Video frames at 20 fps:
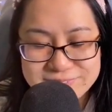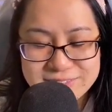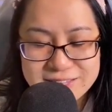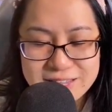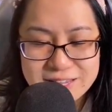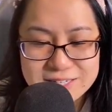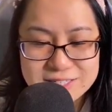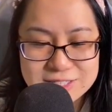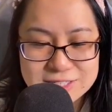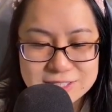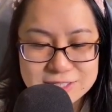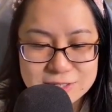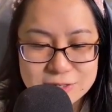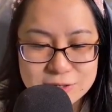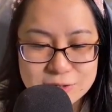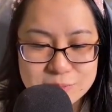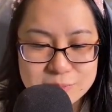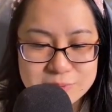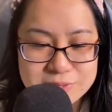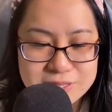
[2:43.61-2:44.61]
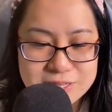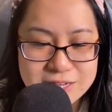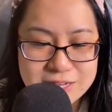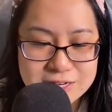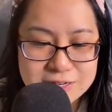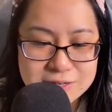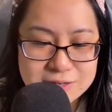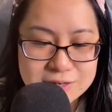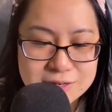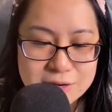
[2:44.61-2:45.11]
I just hope
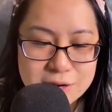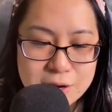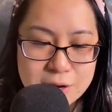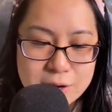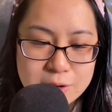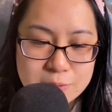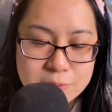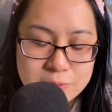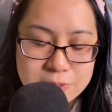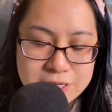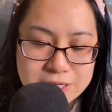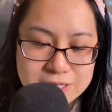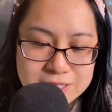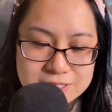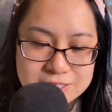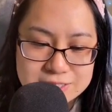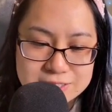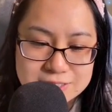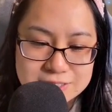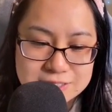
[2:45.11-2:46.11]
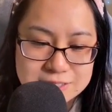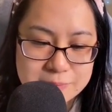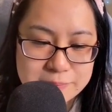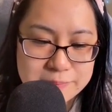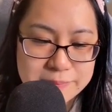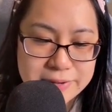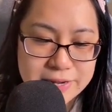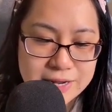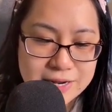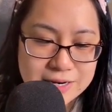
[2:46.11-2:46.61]
that we can sit
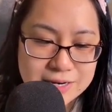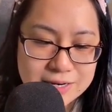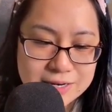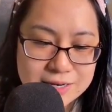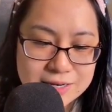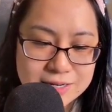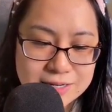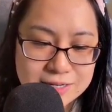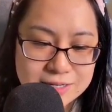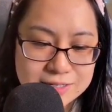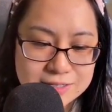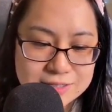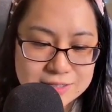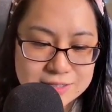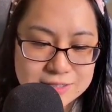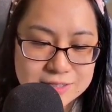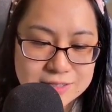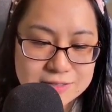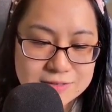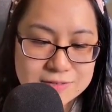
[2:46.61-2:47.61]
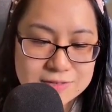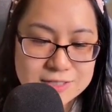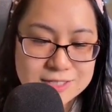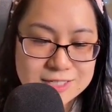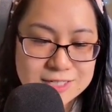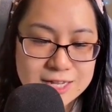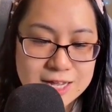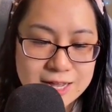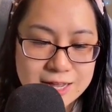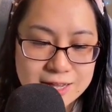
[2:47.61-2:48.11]
back and
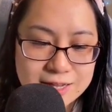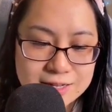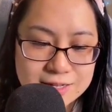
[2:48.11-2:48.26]
relax,